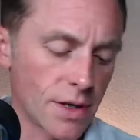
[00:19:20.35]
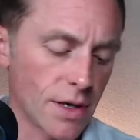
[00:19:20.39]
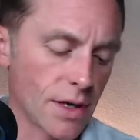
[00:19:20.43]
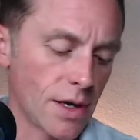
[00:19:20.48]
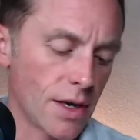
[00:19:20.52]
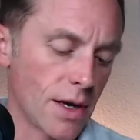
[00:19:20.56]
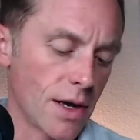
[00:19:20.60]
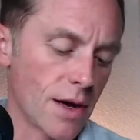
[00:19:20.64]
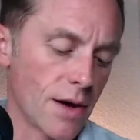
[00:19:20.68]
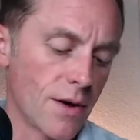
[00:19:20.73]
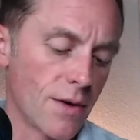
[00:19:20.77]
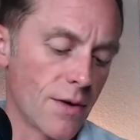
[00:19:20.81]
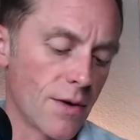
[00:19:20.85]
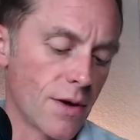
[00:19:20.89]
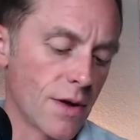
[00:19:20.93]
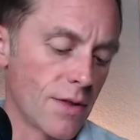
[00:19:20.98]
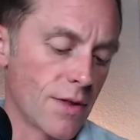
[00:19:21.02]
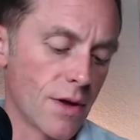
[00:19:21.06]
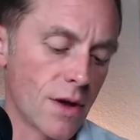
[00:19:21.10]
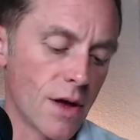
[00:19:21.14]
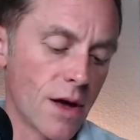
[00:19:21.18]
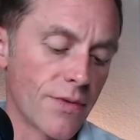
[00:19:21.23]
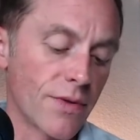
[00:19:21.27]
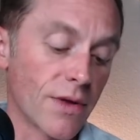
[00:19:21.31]

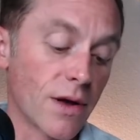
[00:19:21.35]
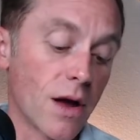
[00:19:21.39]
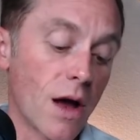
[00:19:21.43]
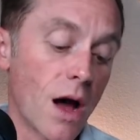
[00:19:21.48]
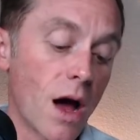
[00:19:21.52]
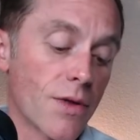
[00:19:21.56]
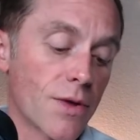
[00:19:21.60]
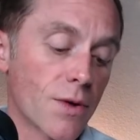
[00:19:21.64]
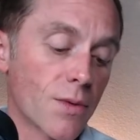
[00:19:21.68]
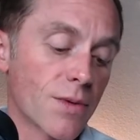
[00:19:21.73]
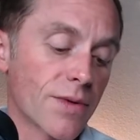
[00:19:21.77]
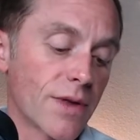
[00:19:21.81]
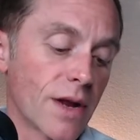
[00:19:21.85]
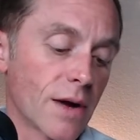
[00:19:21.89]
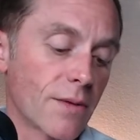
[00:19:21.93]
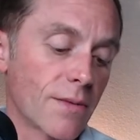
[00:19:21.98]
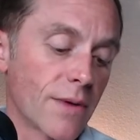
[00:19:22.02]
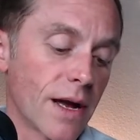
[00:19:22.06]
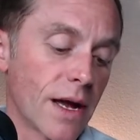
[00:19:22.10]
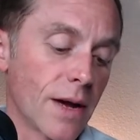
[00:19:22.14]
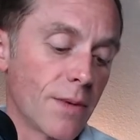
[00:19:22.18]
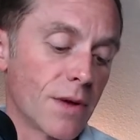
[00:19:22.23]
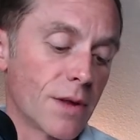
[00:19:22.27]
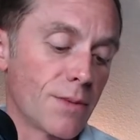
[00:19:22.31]
The other one that I
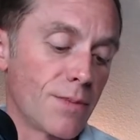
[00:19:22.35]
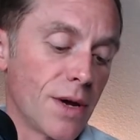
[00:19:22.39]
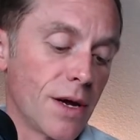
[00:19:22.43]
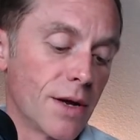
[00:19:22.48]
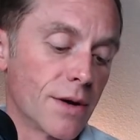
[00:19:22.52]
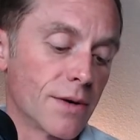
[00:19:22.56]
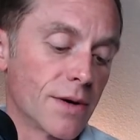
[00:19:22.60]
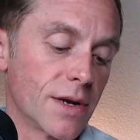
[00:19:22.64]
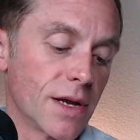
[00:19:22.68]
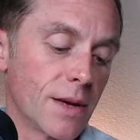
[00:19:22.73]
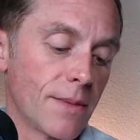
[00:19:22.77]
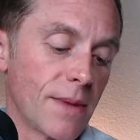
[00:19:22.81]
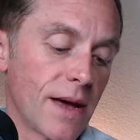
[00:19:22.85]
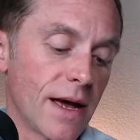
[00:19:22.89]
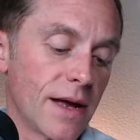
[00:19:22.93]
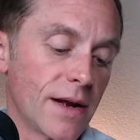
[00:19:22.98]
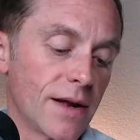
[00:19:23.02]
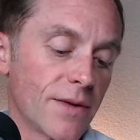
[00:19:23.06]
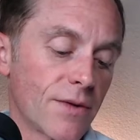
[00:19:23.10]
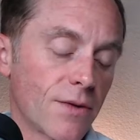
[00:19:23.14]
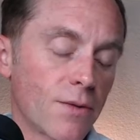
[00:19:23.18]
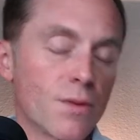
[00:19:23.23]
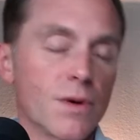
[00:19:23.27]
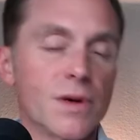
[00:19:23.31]
read with Peter
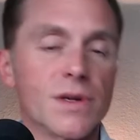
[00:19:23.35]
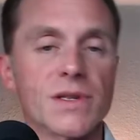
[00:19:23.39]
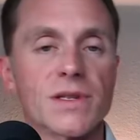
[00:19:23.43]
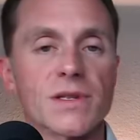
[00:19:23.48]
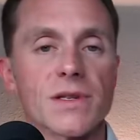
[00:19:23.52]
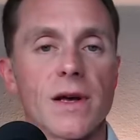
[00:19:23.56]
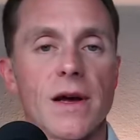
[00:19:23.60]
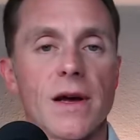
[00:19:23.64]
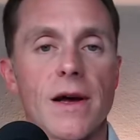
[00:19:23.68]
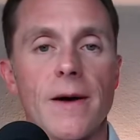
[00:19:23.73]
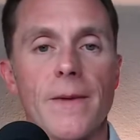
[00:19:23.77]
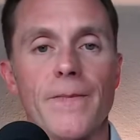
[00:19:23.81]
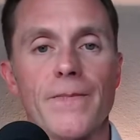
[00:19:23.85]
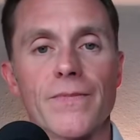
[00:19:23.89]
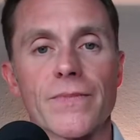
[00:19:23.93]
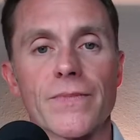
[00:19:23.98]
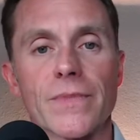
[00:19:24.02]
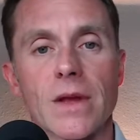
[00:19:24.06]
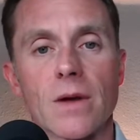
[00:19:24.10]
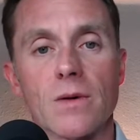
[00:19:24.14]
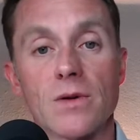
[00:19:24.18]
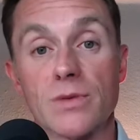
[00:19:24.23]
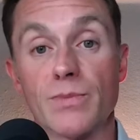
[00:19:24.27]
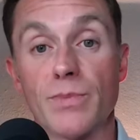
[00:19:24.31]
Diamandis was
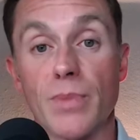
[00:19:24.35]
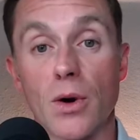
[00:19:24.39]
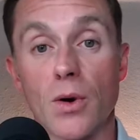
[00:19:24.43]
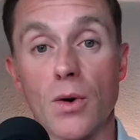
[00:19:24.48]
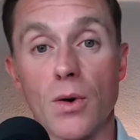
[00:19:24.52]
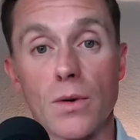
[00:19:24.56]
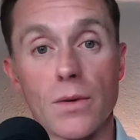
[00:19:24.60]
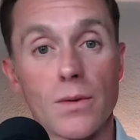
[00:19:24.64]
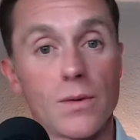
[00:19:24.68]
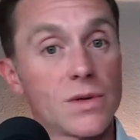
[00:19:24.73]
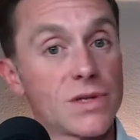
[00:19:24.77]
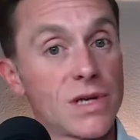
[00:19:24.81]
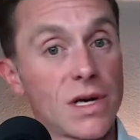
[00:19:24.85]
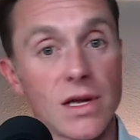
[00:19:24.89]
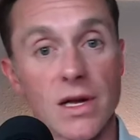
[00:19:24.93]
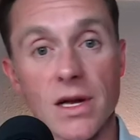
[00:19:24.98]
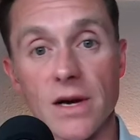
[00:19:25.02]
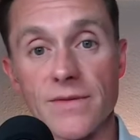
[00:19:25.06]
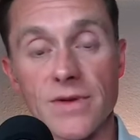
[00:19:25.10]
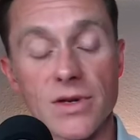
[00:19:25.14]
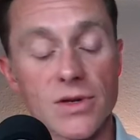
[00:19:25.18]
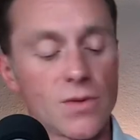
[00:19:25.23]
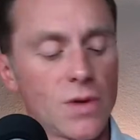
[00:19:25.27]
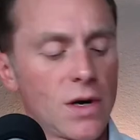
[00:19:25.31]
Bold, which I
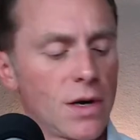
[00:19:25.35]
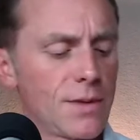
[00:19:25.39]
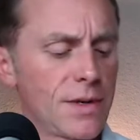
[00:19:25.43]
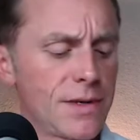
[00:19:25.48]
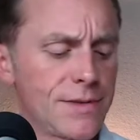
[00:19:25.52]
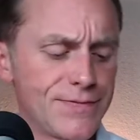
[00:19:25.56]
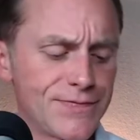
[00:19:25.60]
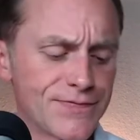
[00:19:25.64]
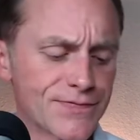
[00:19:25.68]
loved as well. But